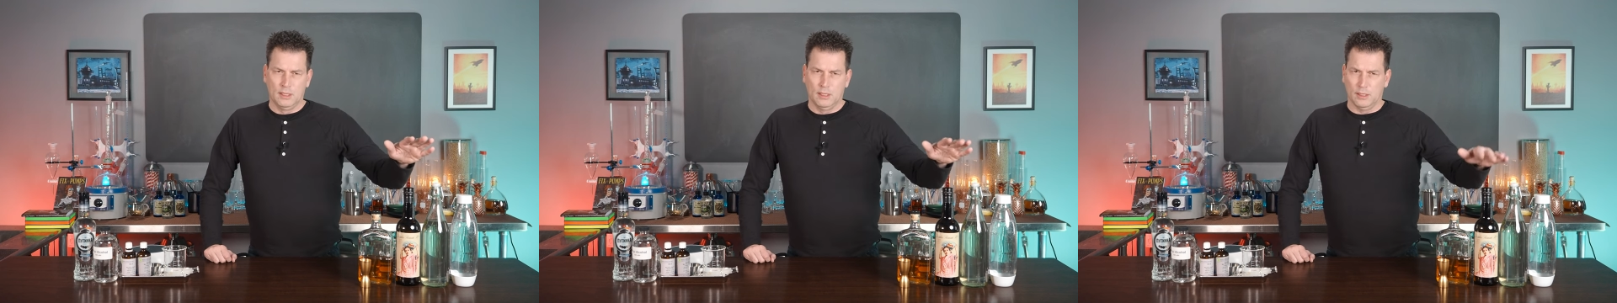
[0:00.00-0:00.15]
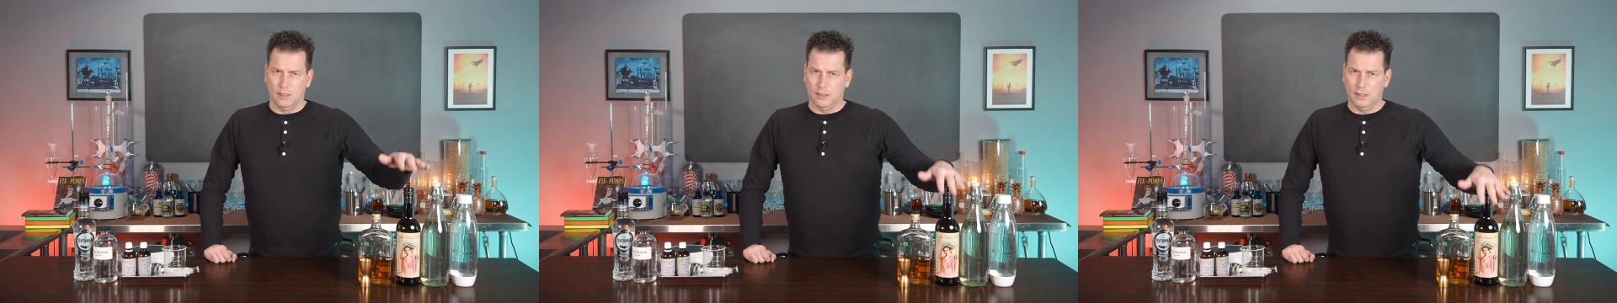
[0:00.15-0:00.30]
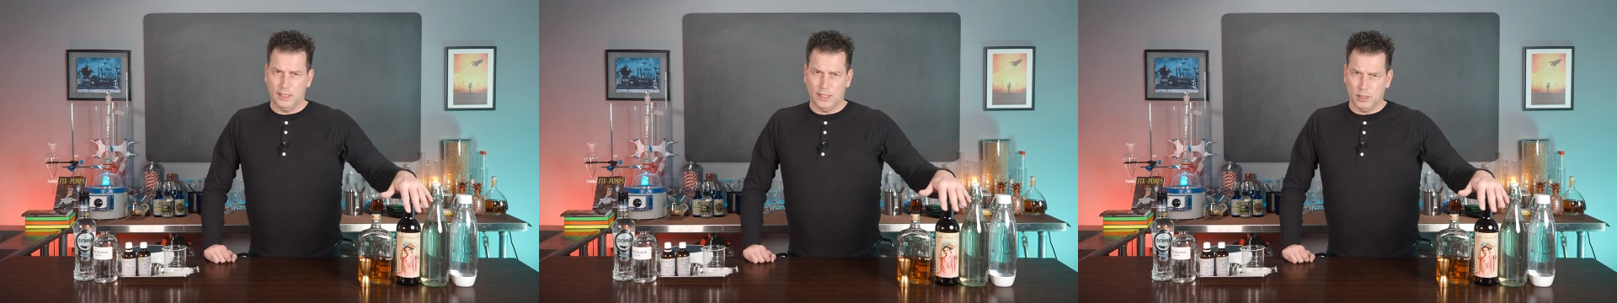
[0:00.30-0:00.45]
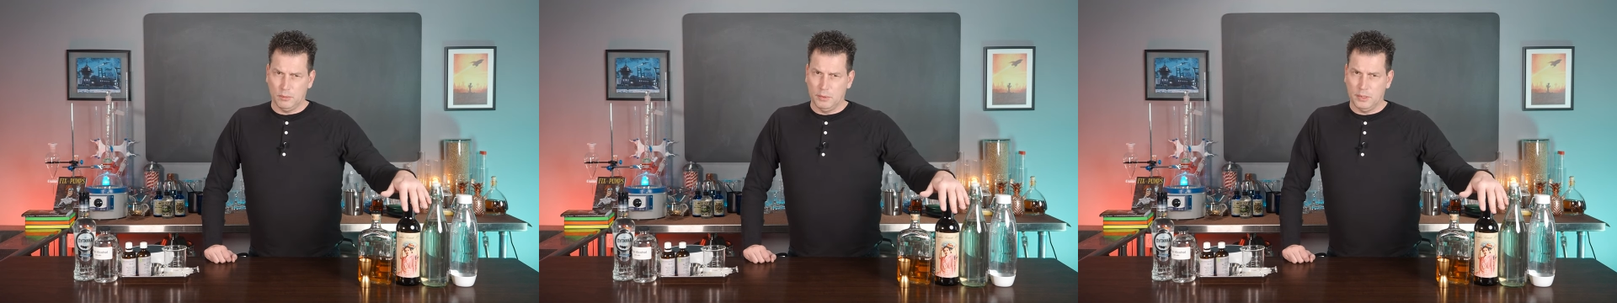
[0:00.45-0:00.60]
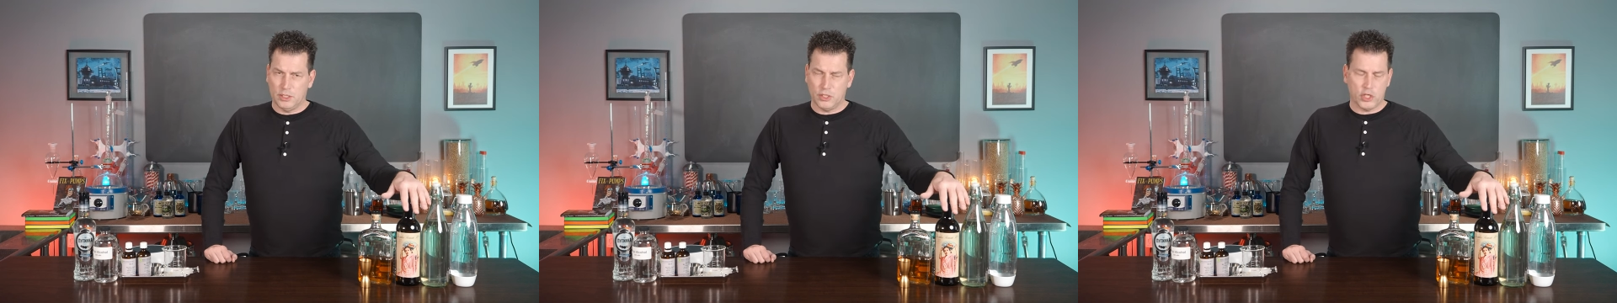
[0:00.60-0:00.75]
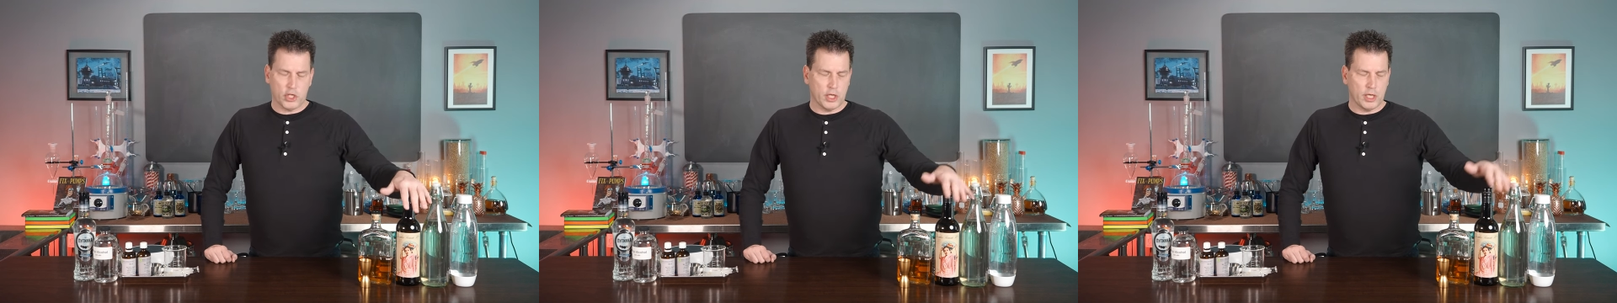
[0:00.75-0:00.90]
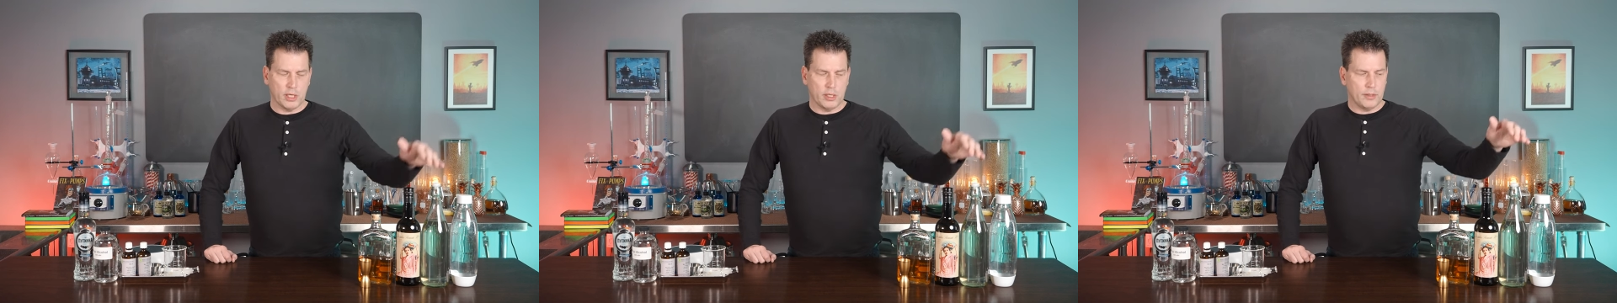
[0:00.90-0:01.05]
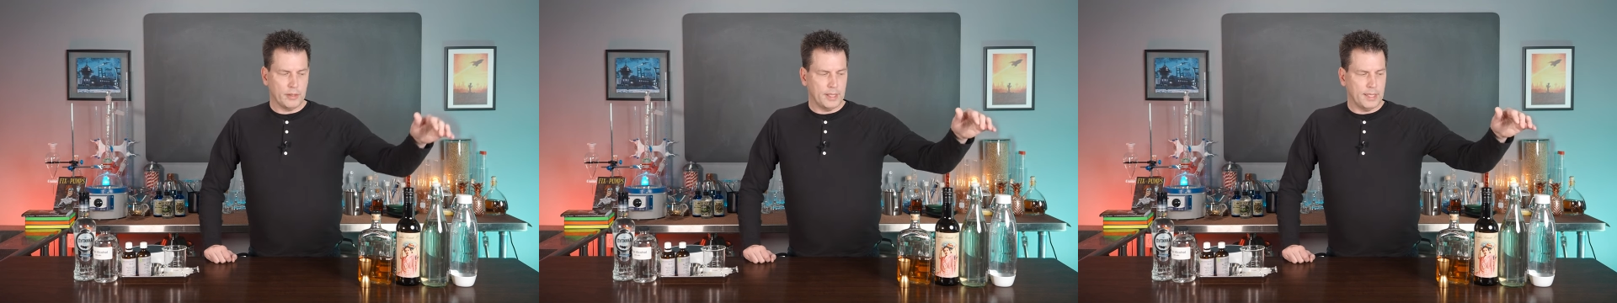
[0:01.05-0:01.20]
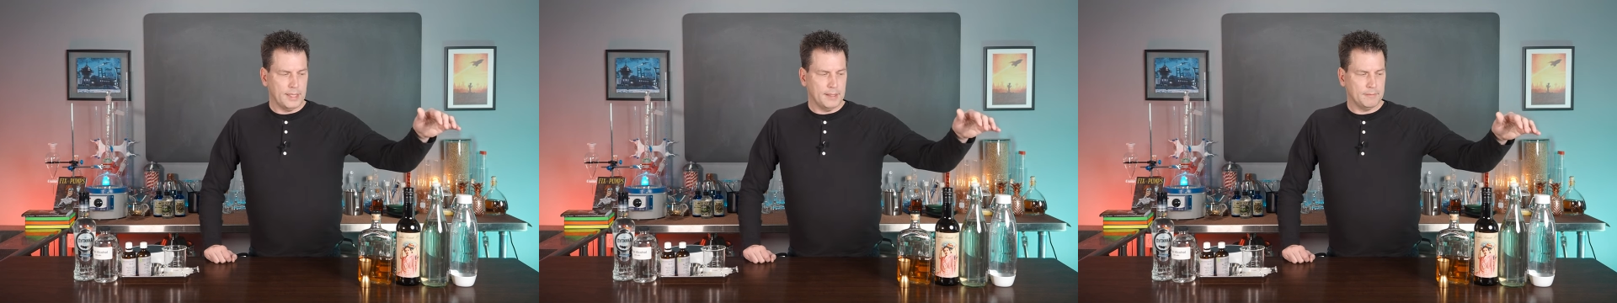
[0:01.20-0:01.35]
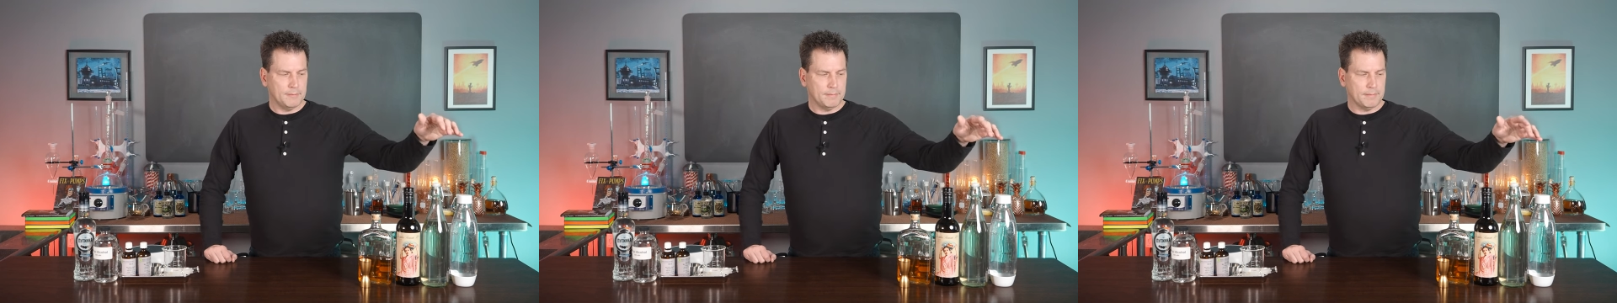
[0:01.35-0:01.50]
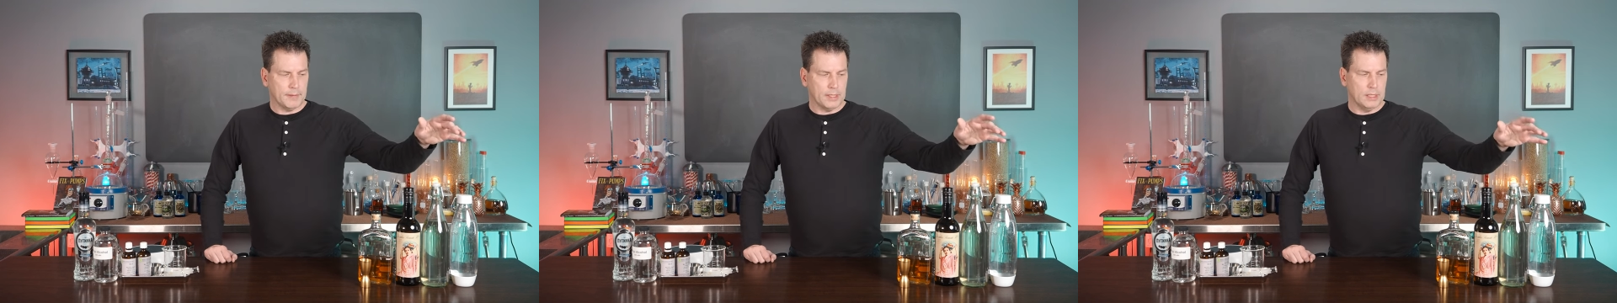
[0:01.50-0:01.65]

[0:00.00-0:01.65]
a little bit of sherry,